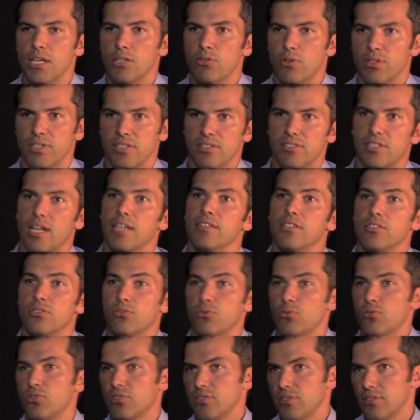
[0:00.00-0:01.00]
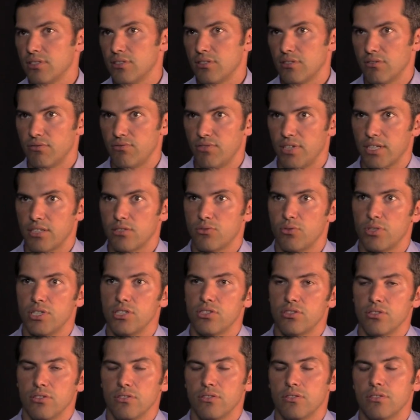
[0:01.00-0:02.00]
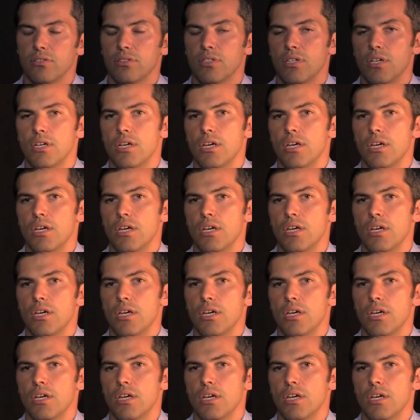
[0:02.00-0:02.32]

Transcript: understand the sources of fluctuations.